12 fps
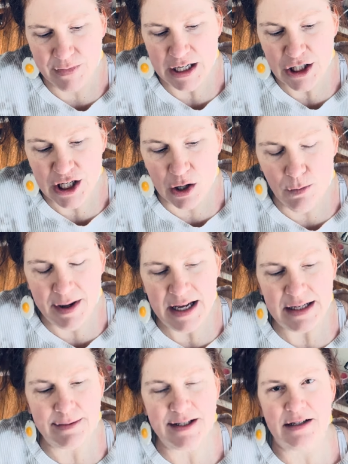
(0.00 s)
So my
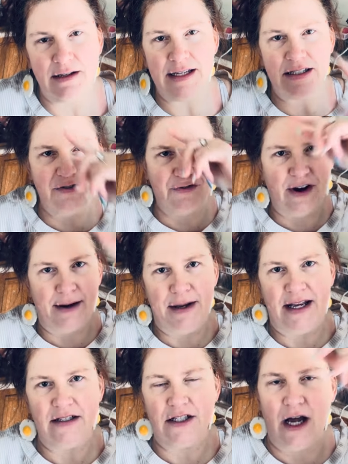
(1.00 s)
husband still has to frame
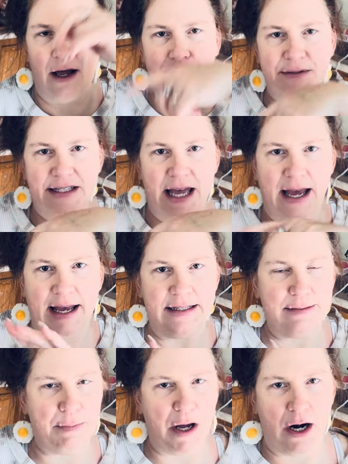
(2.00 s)
it, top,
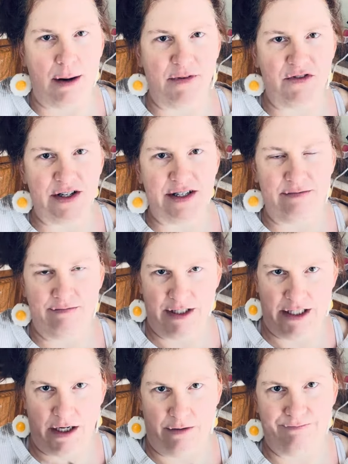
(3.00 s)
sides, bottom of the,
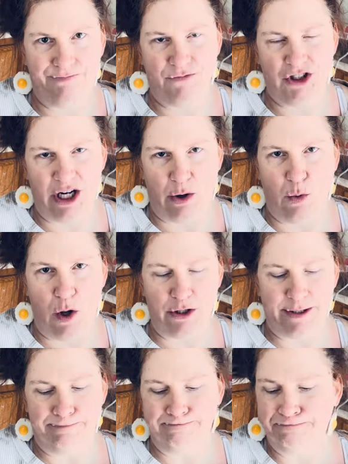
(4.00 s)
you know, shower
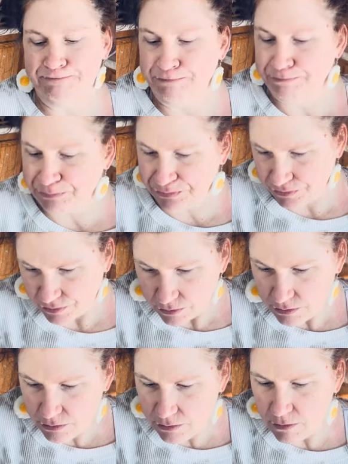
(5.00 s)
walls,
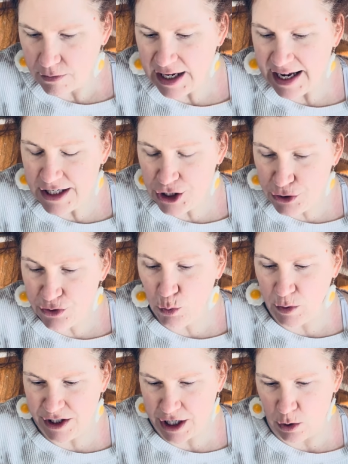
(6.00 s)
and do the
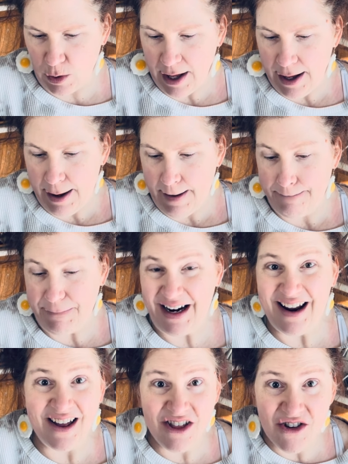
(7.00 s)
window. But
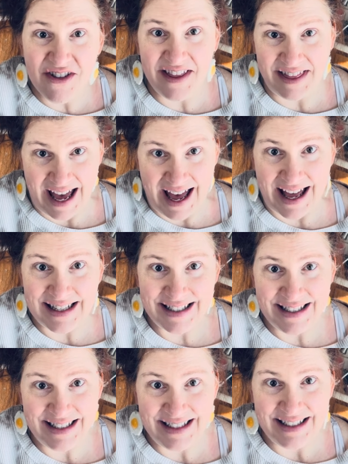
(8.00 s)
other than that,
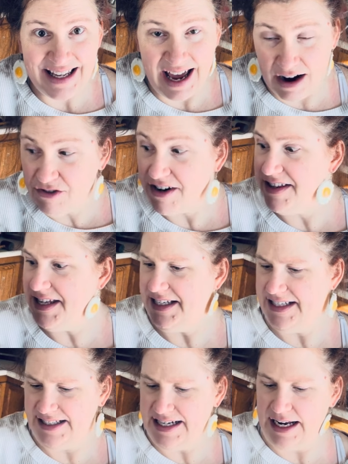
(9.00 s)
everything
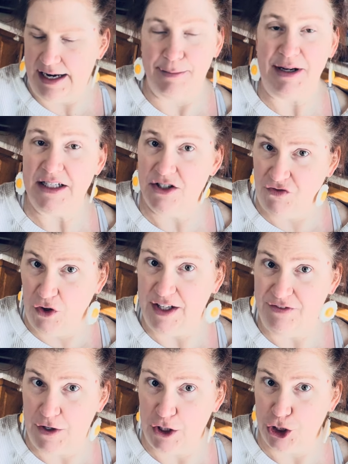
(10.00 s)
is done. I mean, it's fully
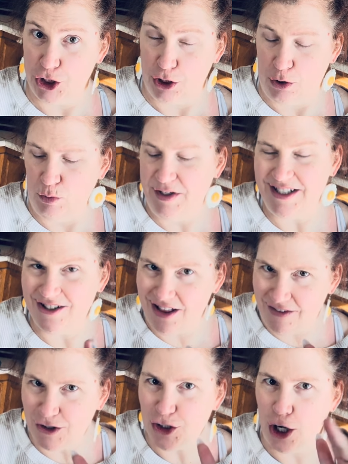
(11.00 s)
functional. We still
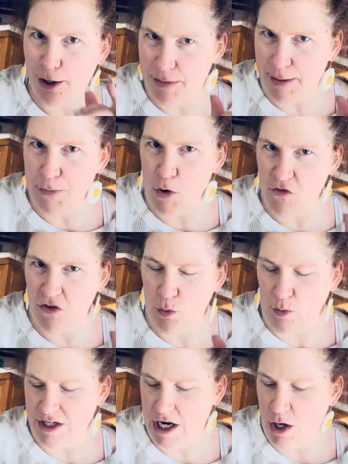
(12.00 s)
have the tarp up over the
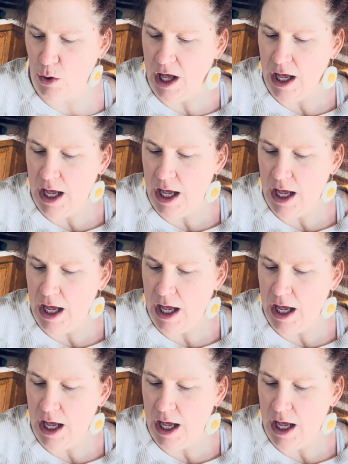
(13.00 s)
window